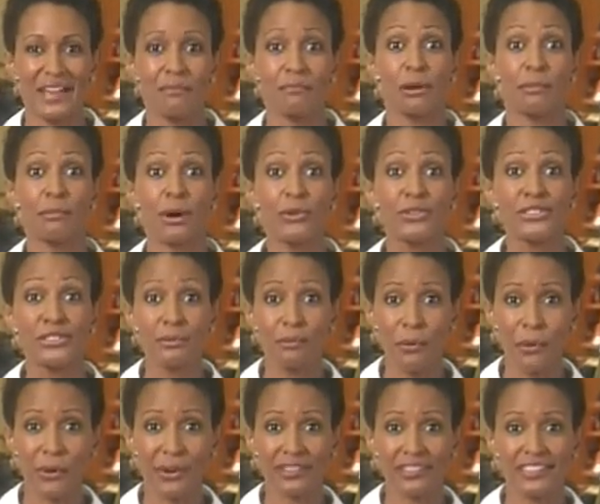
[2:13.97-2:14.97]
but most
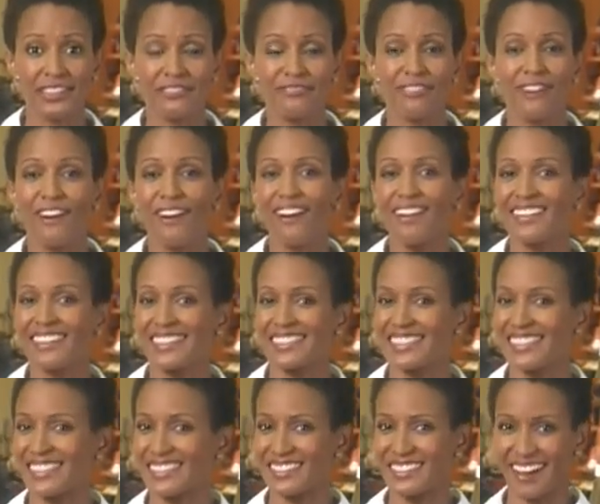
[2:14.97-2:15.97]
importantly, fall
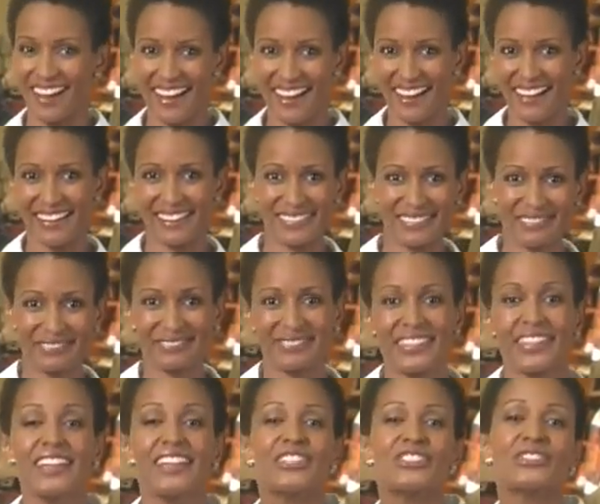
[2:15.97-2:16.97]
is style.
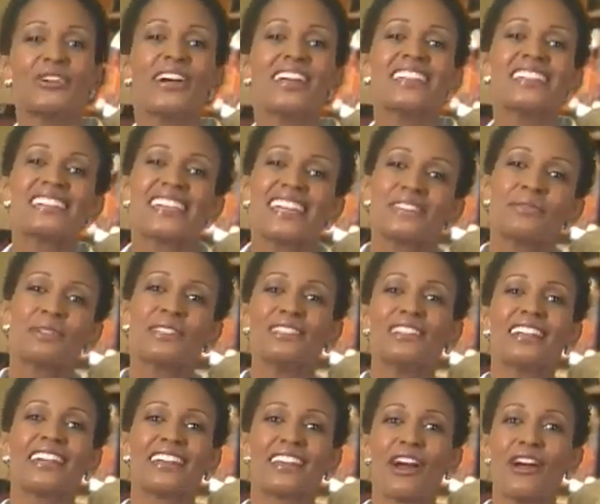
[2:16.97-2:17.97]
Join us as we
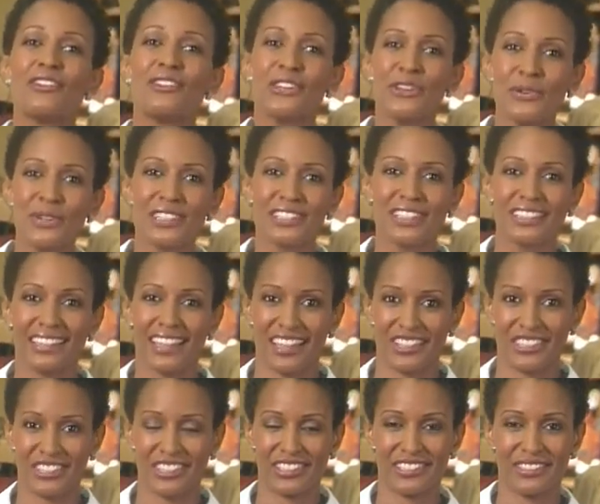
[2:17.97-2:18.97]
look at our newest
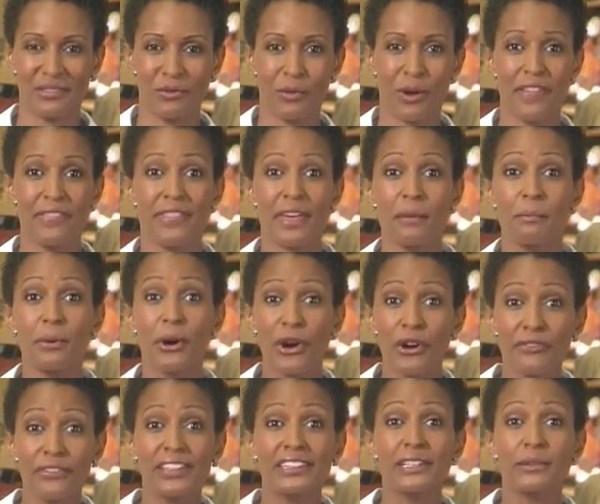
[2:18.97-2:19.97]
collection, one that
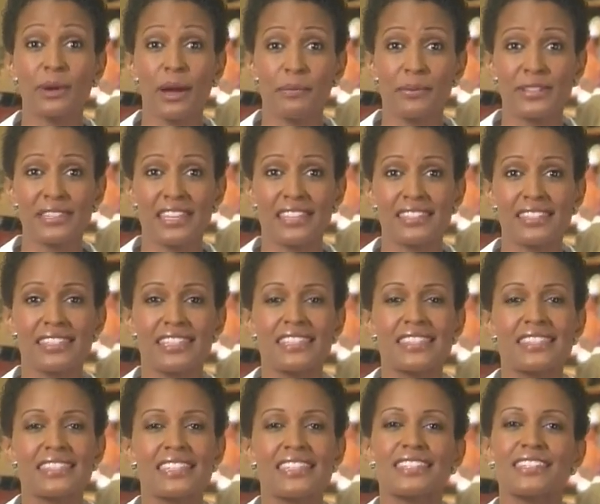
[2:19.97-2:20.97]
perfectly represents this
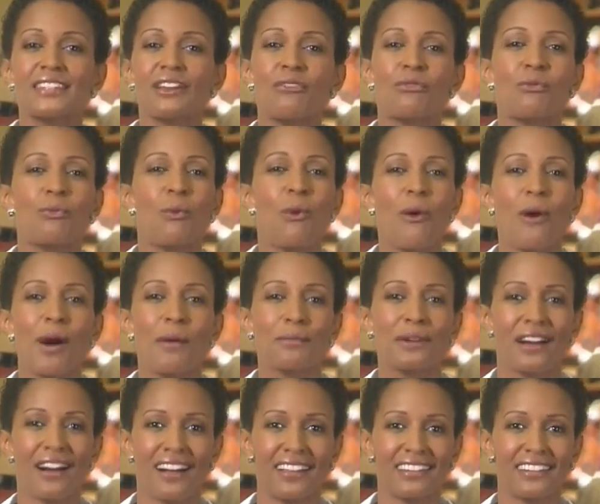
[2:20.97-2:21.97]
season of warm
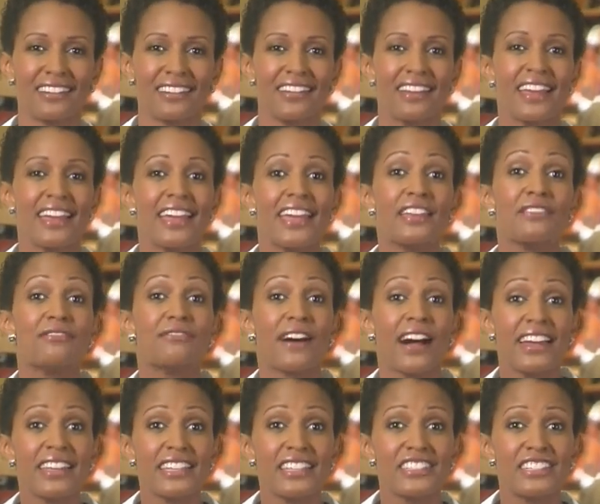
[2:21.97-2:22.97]
color,
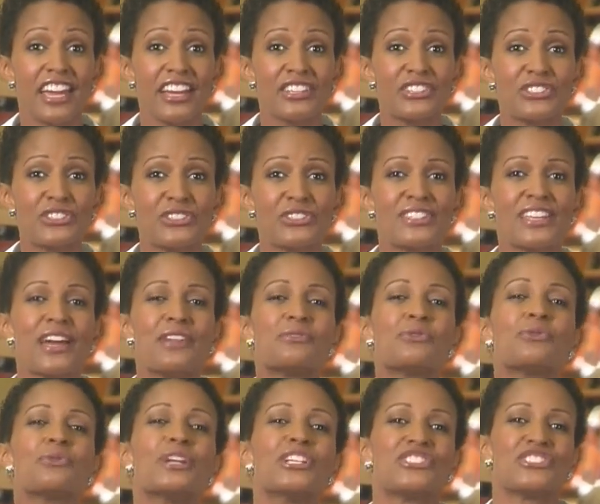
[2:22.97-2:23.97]
inviting textures,
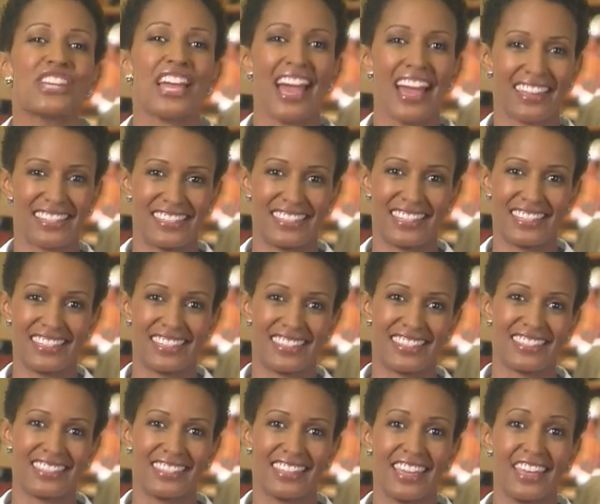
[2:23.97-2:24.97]
and rich accents.
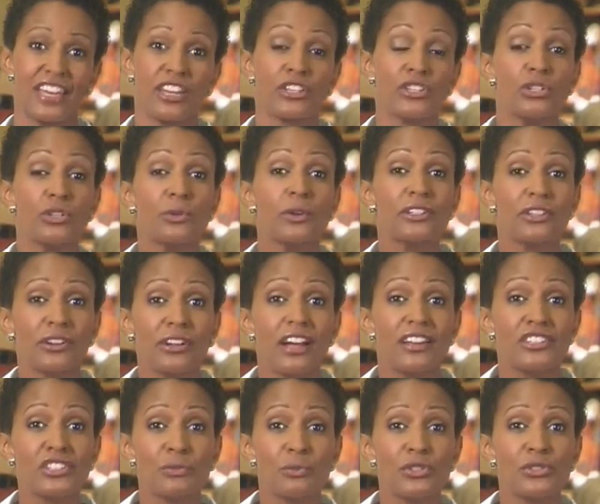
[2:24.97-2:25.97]
You and your
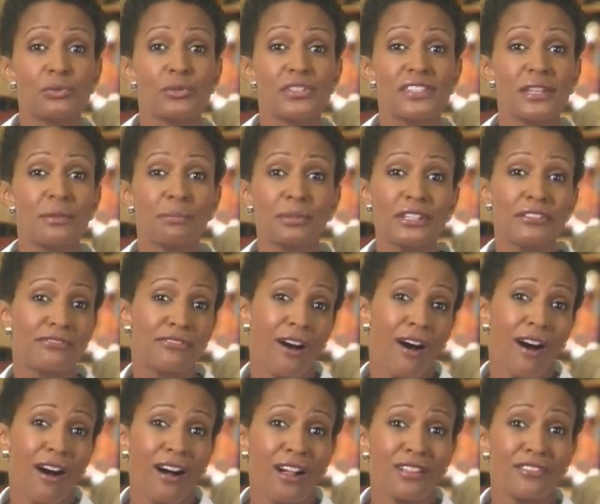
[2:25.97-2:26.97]
customers will simply
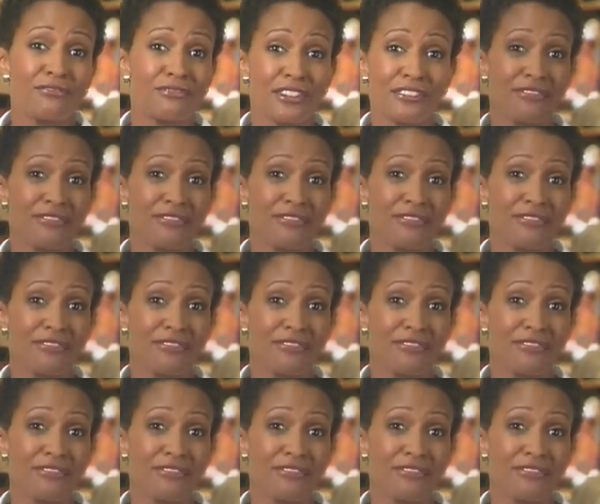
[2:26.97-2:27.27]
fall for